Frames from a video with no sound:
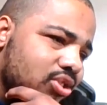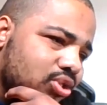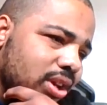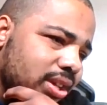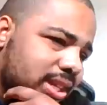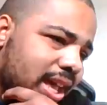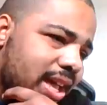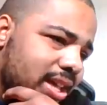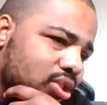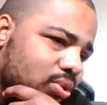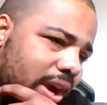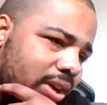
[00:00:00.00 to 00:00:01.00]
just
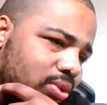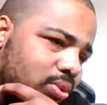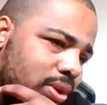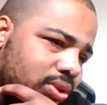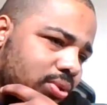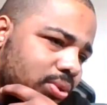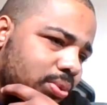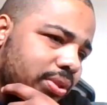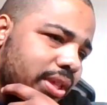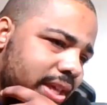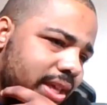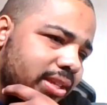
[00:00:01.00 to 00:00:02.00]
as Kratos wrestles with
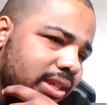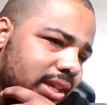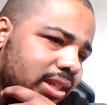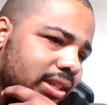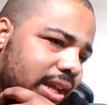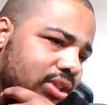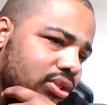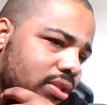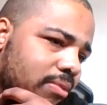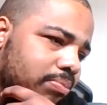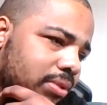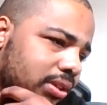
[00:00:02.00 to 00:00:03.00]
his inclination
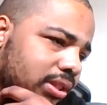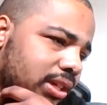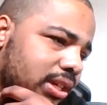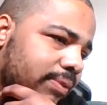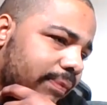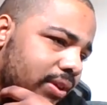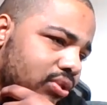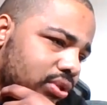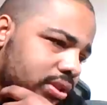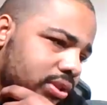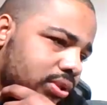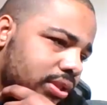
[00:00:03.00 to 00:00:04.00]
of bloodly
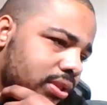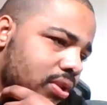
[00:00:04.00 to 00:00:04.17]
vengeance